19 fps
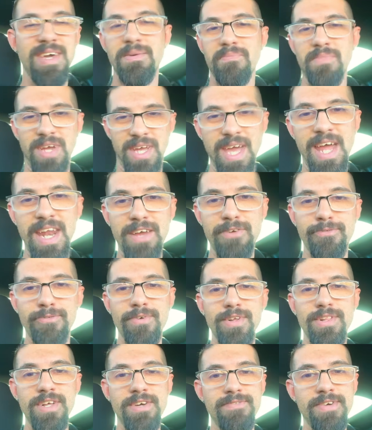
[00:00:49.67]
Mechanic for
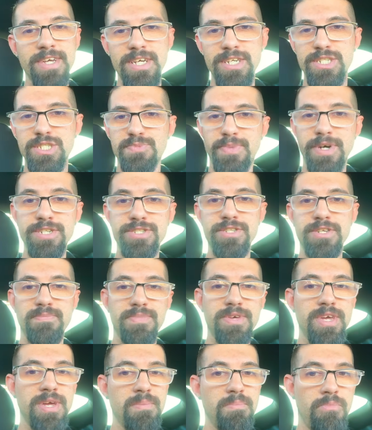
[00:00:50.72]
a living, especially
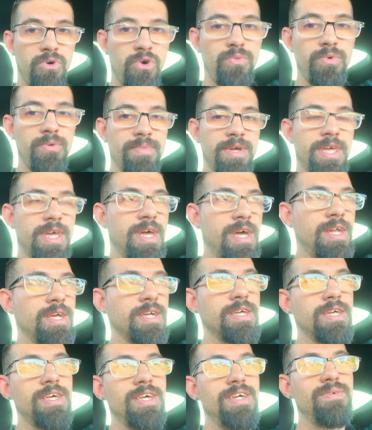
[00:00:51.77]
being a mobile
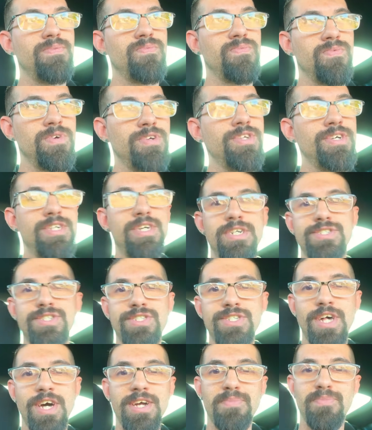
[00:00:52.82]
mechanic, it really does
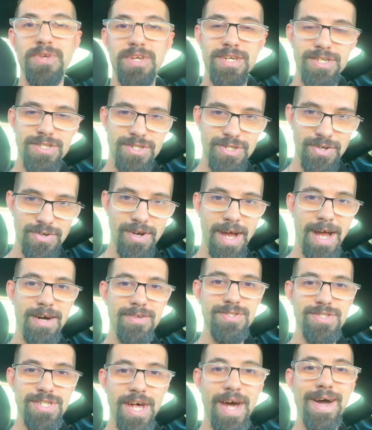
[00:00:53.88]
suck because you're
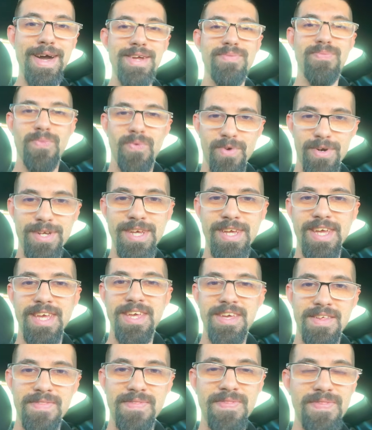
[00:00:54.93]
outside working
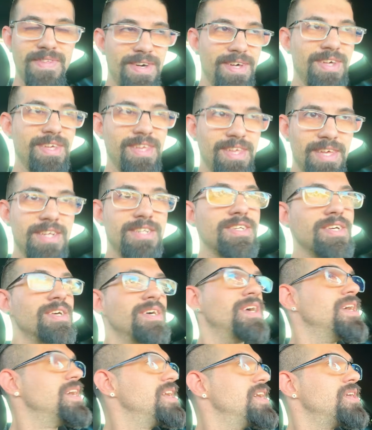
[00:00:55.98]
in the heat
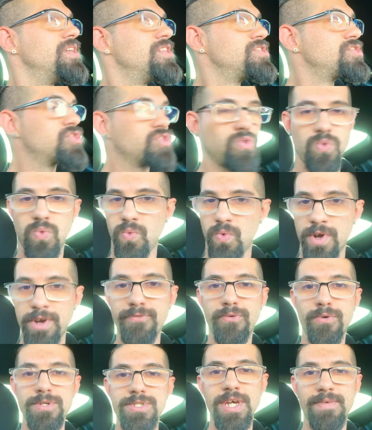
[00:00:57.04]

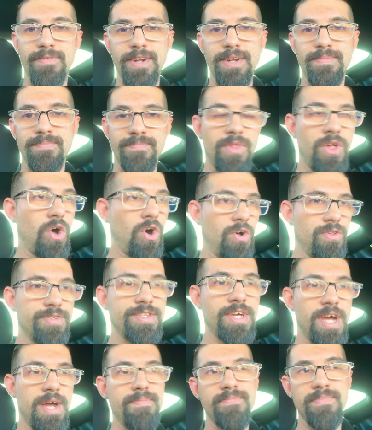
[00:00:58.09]
24/7. all the
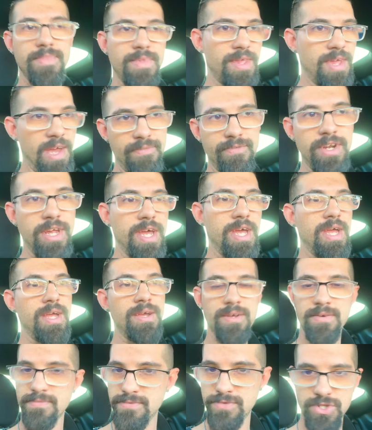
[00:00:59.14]
time, every day,
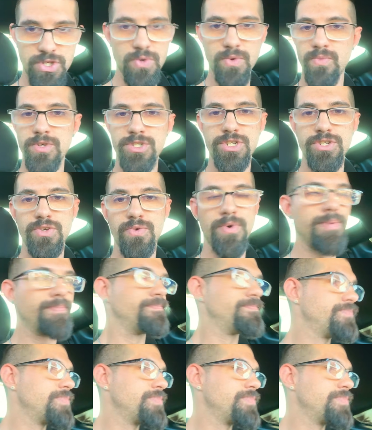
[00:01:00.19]
doing what you're doing.